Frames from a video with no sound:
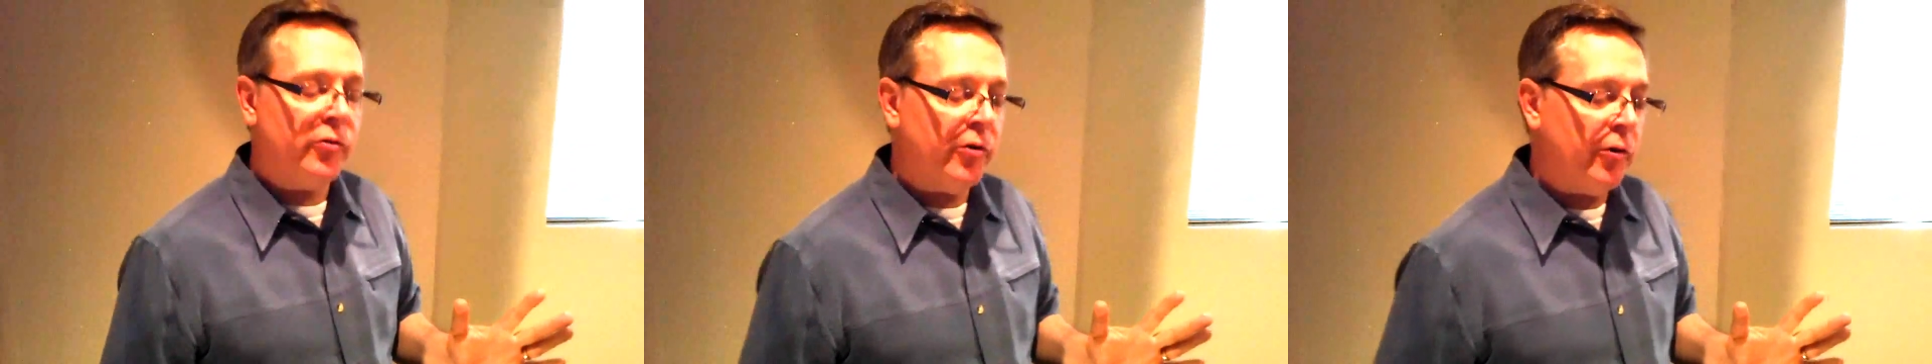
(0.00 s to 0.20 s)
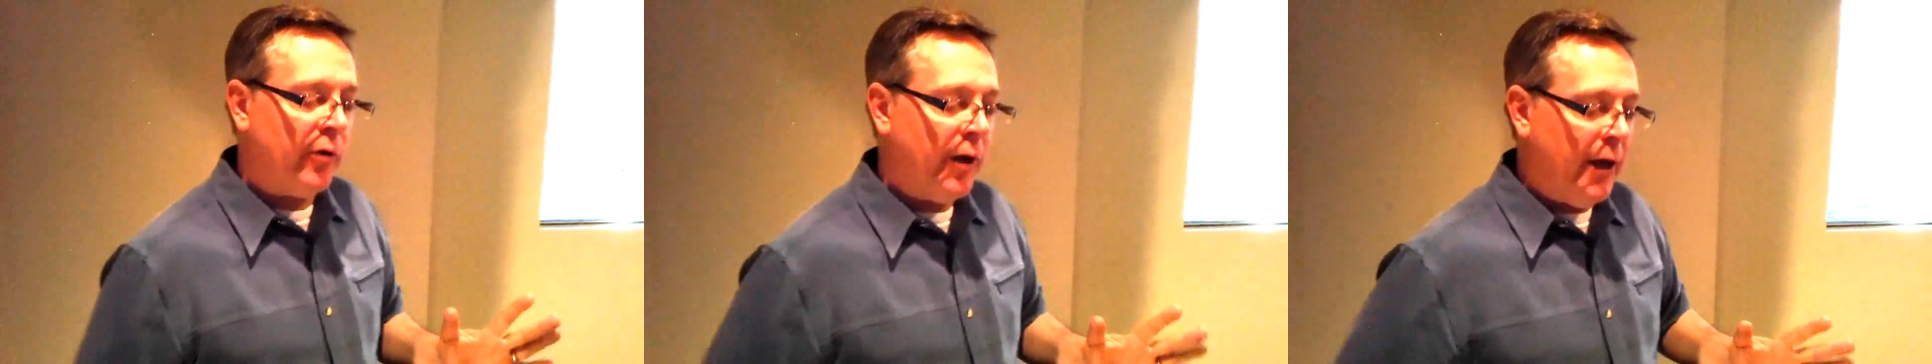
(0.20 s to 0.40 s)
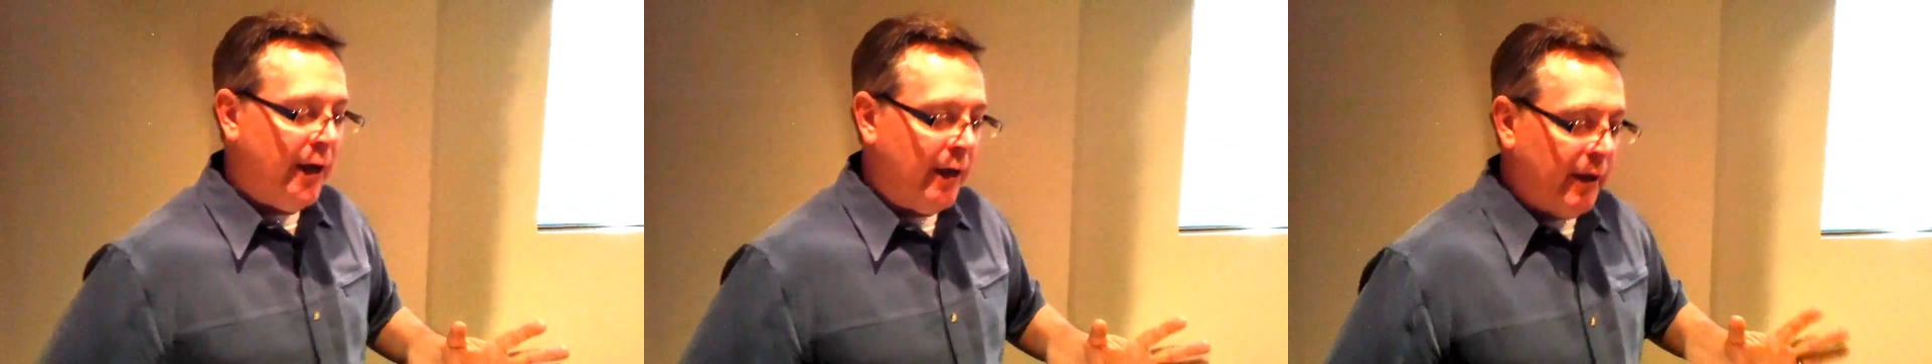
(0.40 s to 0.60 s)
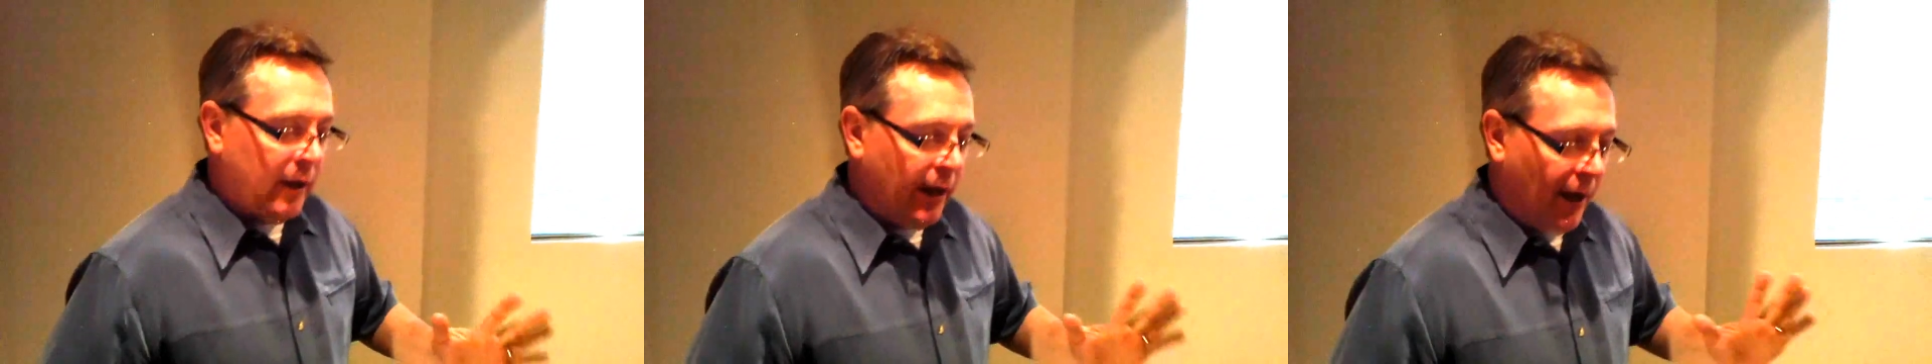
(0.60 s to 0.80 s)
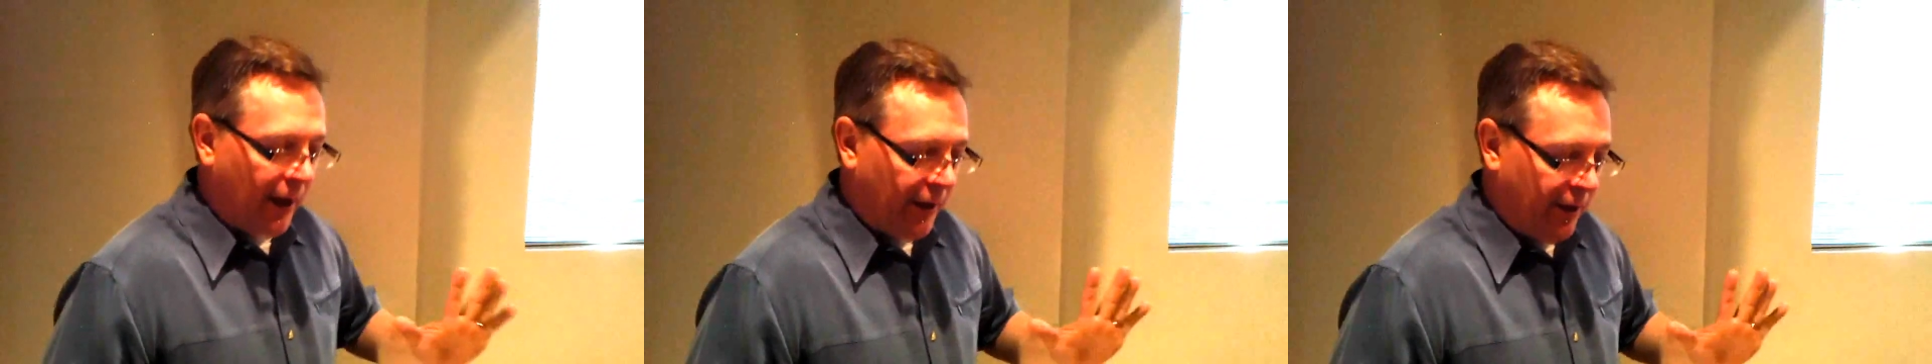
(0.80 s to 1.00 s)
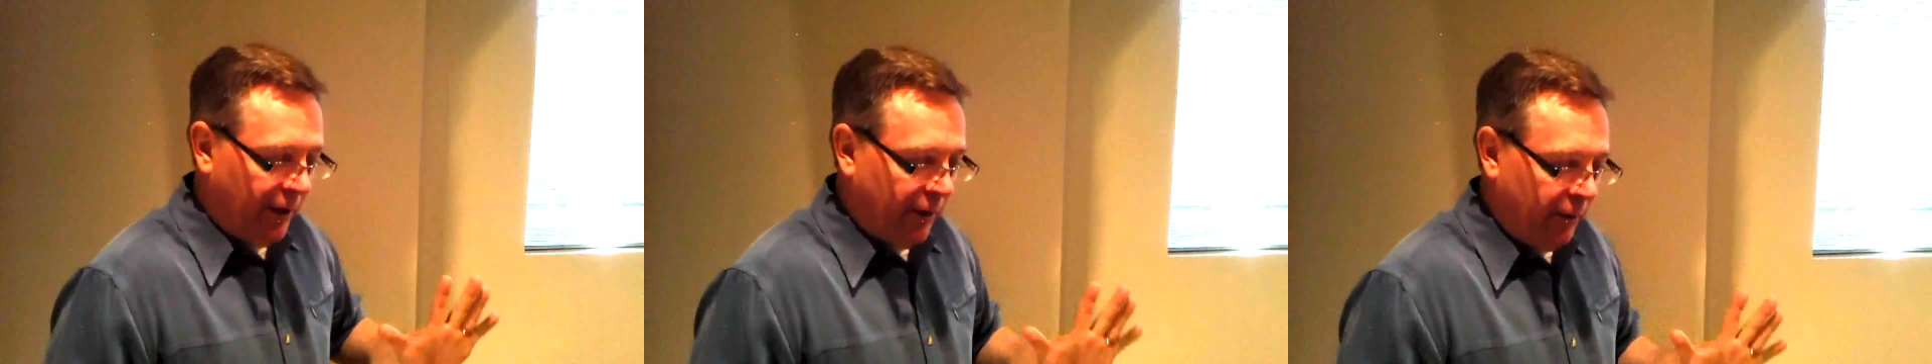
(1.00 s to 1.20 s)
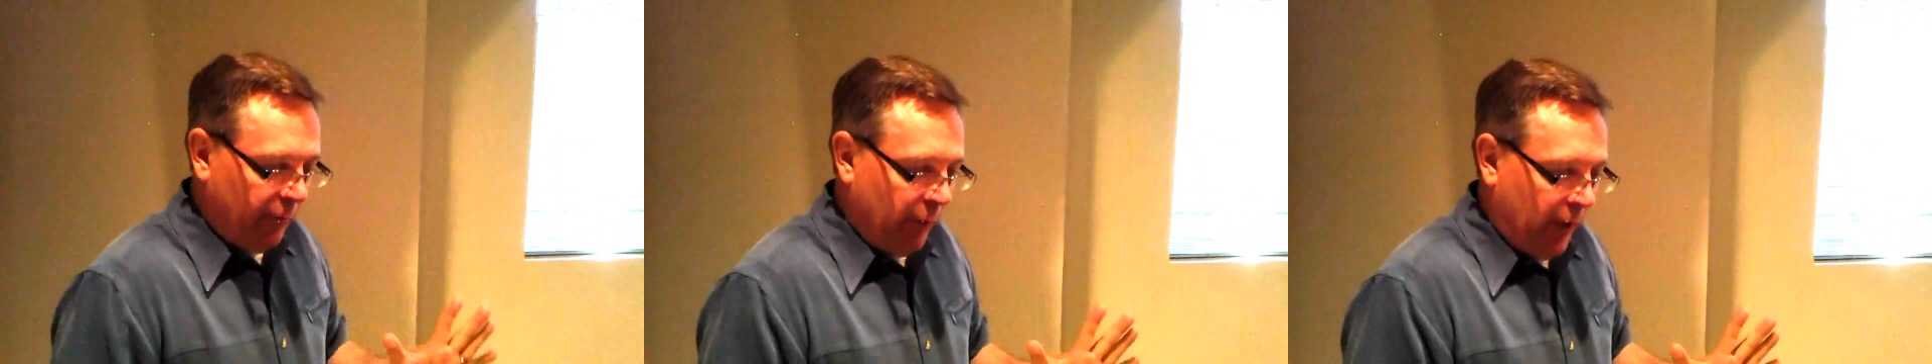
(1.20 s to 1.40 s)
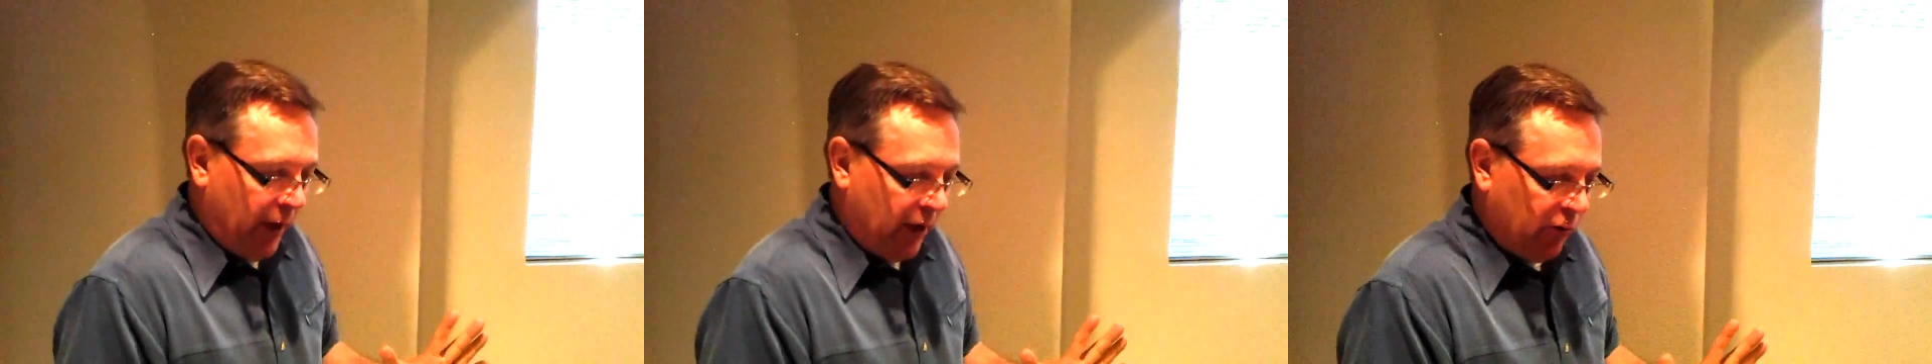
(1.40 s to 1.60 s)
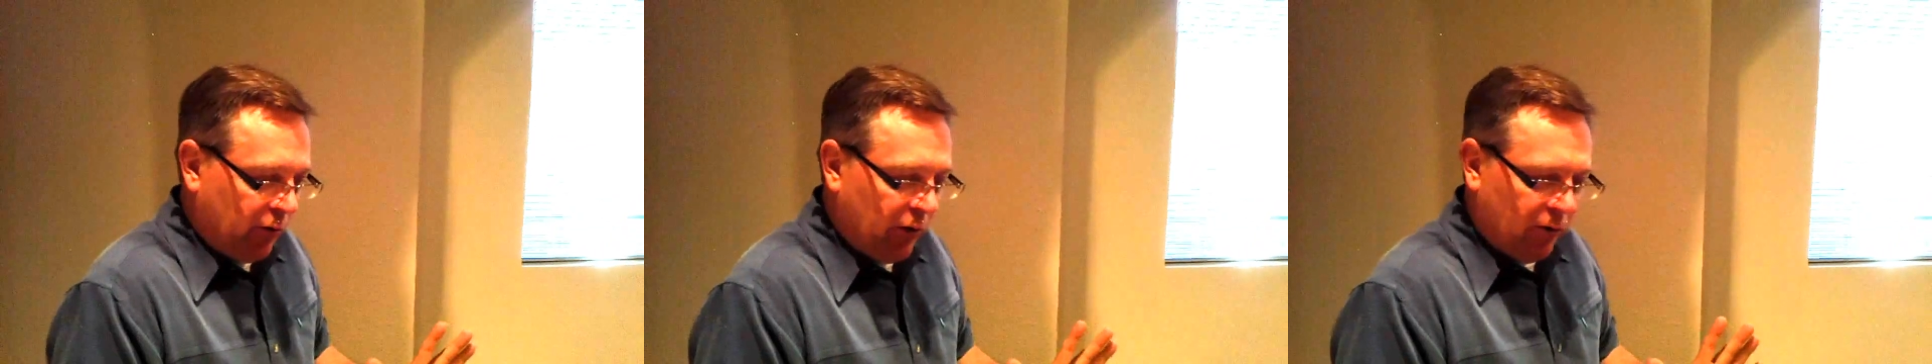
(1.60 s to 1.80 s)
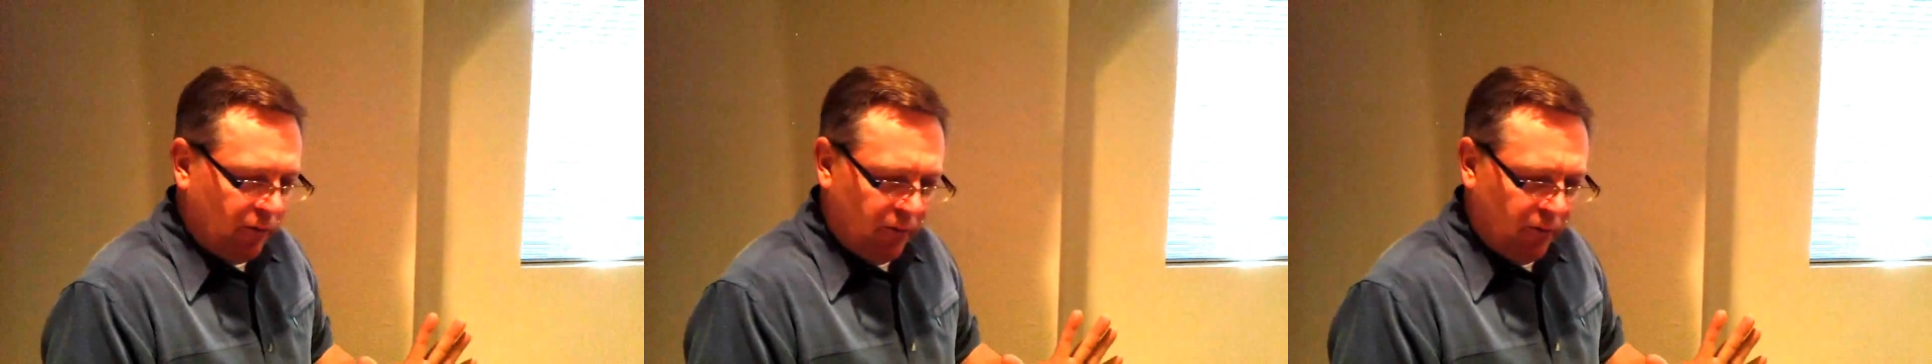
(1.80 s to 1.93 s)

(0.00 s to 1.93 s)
So I did it manually,